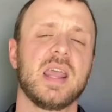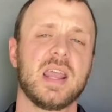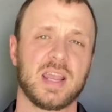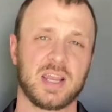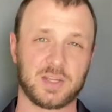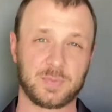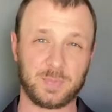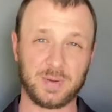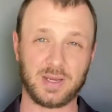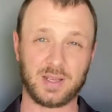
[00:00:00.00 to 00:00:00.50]

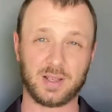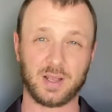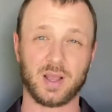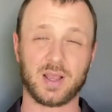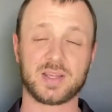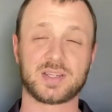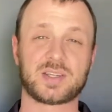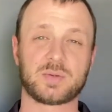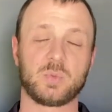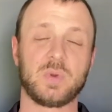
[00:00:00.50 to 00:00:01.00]
is
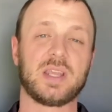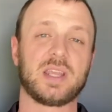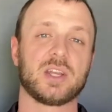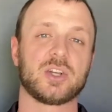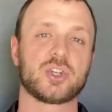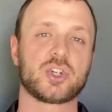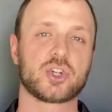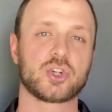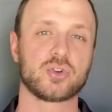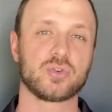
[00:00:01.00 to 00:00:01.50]
because we
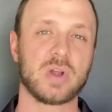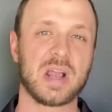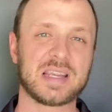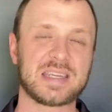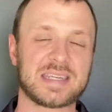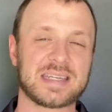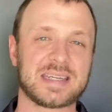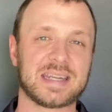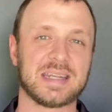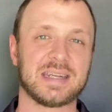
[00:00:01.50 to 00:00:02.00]
can
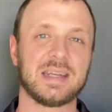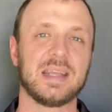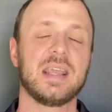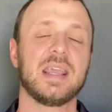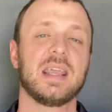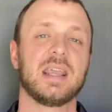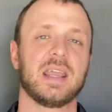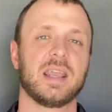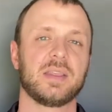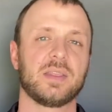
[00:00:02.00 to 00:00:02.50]
trust it
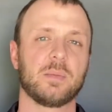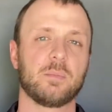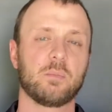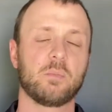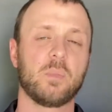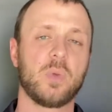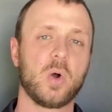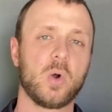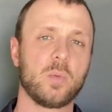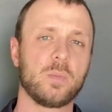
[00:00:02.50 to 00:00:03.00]
in the
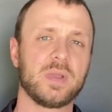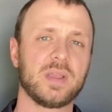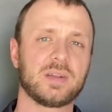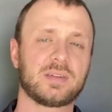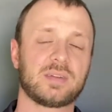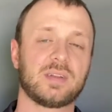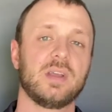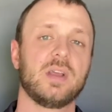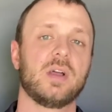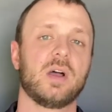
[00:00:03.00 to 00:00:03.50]

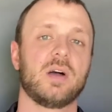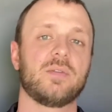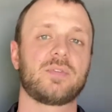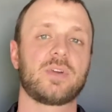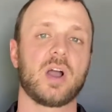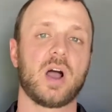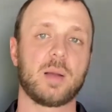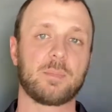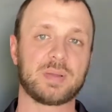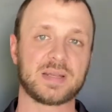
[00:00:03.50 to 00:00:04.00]
moment of
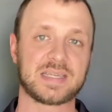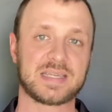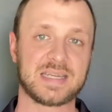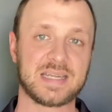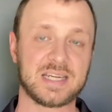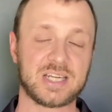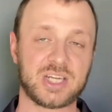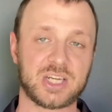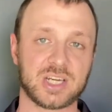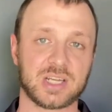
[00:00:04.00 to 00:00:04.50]

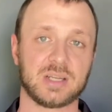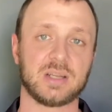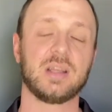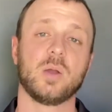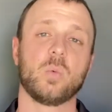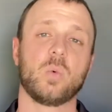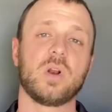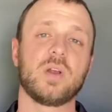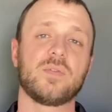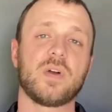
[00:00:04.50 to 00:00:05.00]
competition.
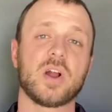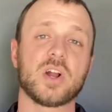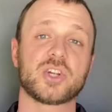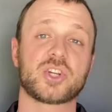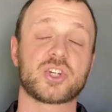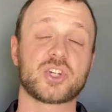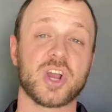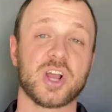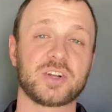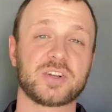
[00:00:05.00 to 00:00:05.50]
One of our
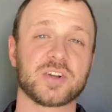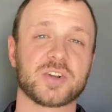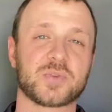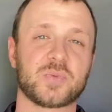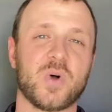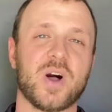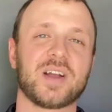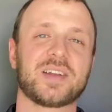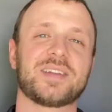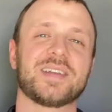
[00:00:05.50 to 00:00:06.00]
instructors
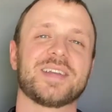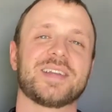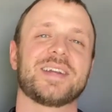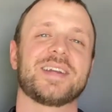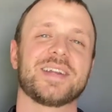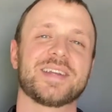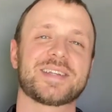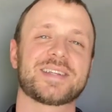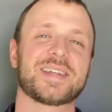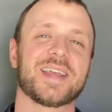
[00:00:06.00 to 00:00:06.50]
walked in and
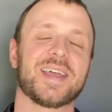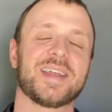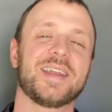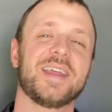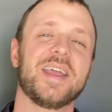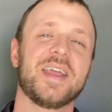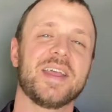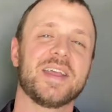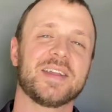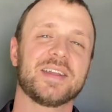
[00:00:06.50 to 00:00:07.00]
he said,
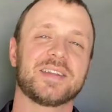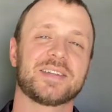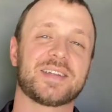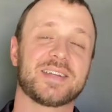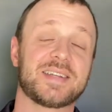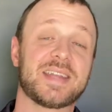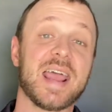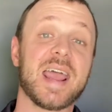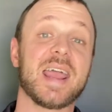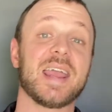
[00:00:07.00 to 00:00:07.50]

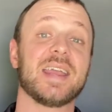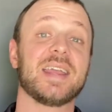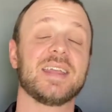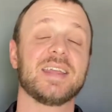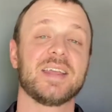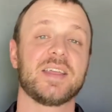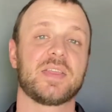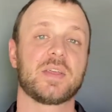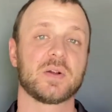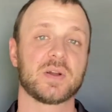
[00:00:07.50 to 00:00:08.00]

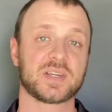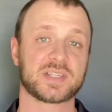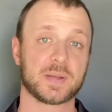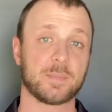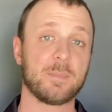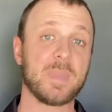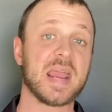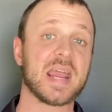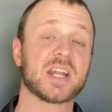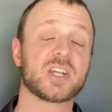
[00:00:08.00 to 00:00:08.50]
today there is a
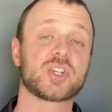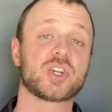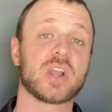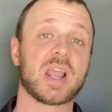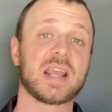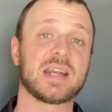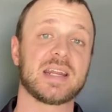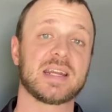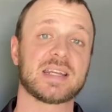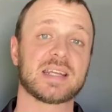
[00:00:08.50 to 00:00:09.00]
man
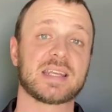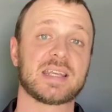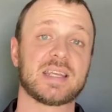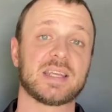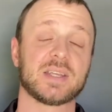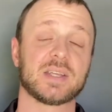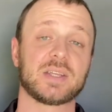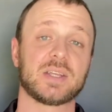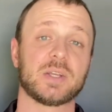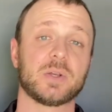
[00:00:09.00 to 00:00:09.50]
training to
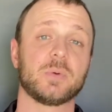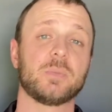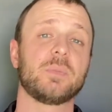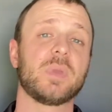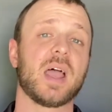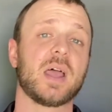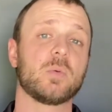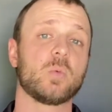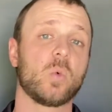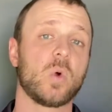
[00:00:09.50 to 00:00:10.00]
kill you.
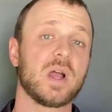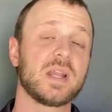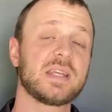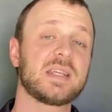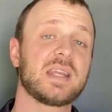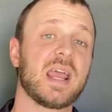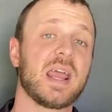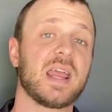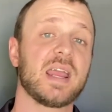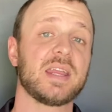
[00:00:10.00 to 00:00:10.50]
And one
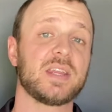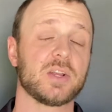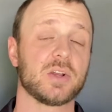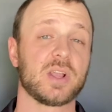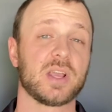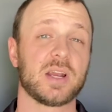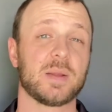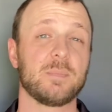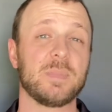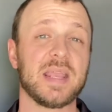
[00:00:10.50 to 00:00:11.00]
day you're
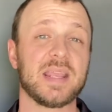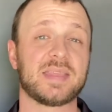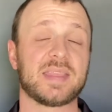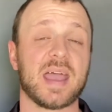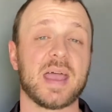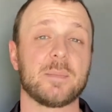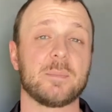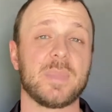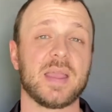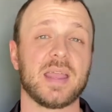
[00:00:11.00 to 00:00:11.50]
going to meet
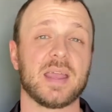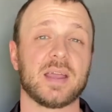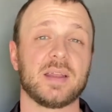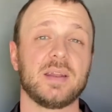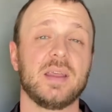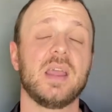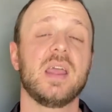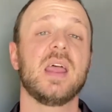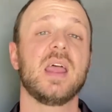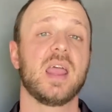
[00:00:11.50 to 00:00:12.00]
that man.
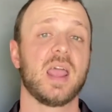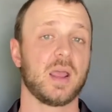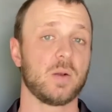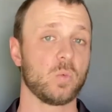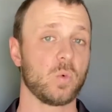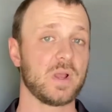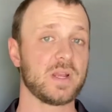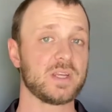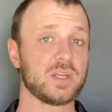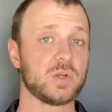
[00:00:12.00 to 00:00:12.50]
And
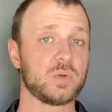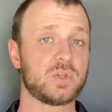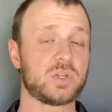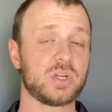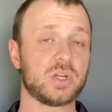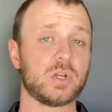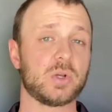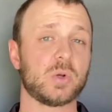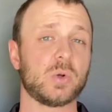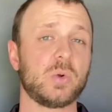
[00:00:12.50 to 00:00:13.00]
when you
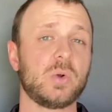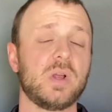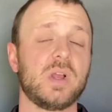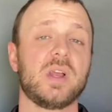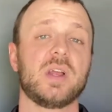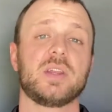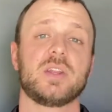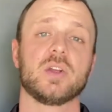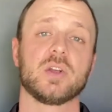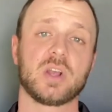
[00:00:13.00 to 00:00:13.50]
do,
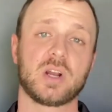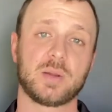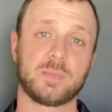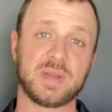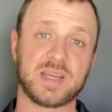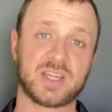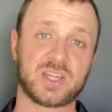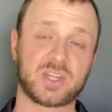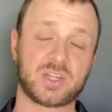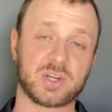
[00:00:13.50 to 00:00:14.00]
you're going to
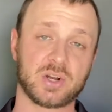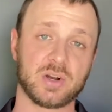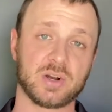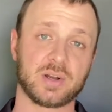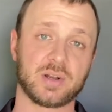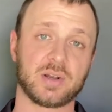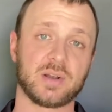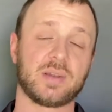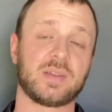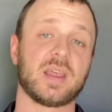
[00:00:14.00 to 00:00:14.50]
be
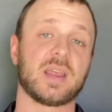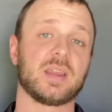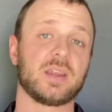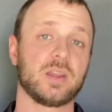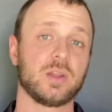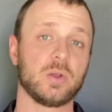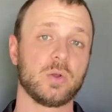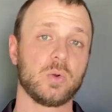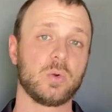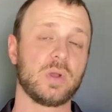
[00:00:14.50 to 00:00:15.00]
certain that
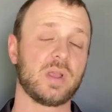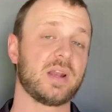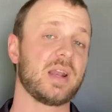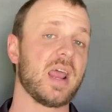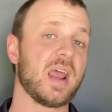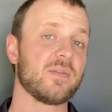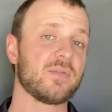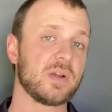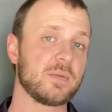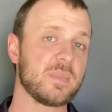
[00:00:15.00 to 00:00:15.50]
you and
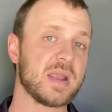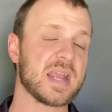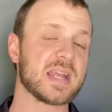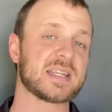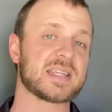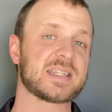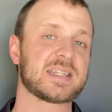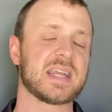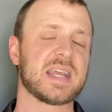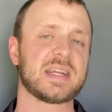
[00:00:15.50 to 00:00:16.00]
every man
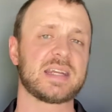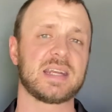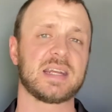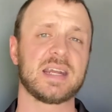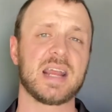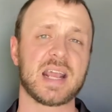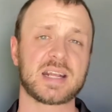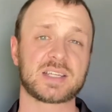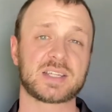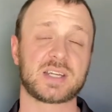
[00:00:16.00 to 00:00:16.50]
standing
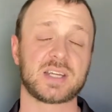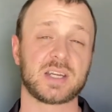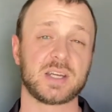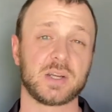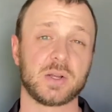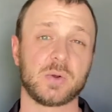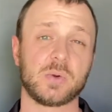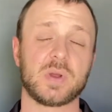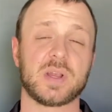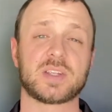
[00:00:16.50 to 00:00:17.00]
next to
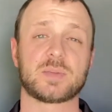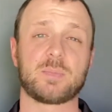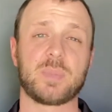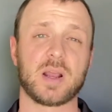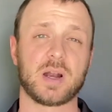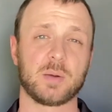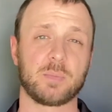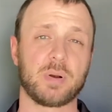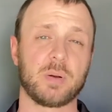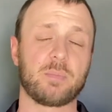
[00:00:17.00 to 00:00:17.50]
you is
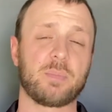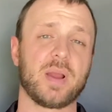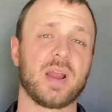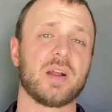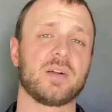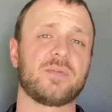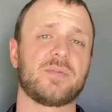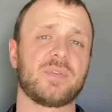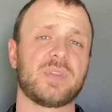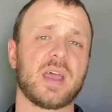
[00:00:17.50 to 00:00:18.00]
better
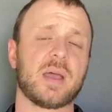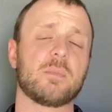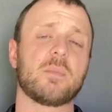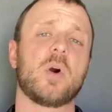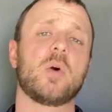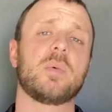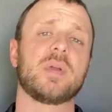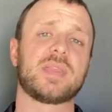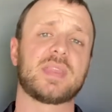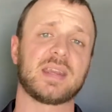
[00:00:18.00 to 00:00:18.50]
prepared for that
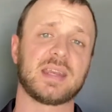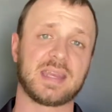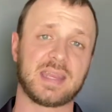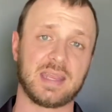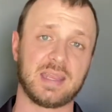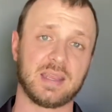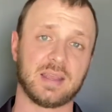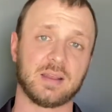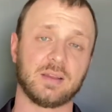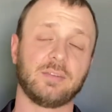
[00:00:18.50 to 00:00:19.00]
moment than
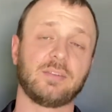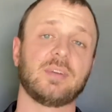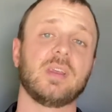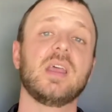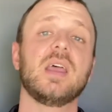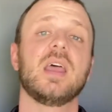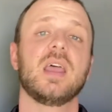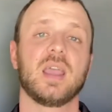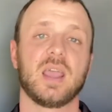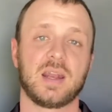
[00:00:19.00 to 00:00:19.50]
he is.
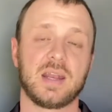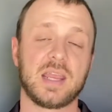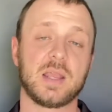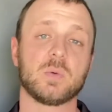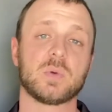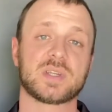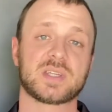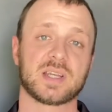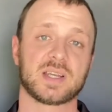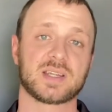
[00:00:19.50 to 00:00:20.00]
And he
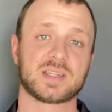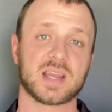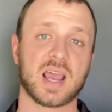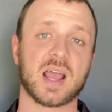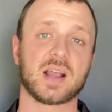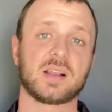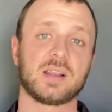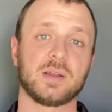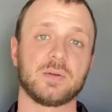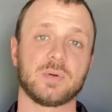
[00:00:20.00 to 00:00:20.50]
was
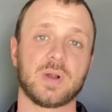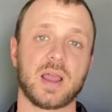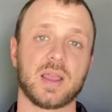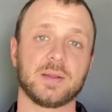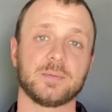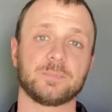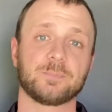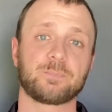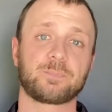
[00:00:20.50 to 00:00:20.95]
exactly right.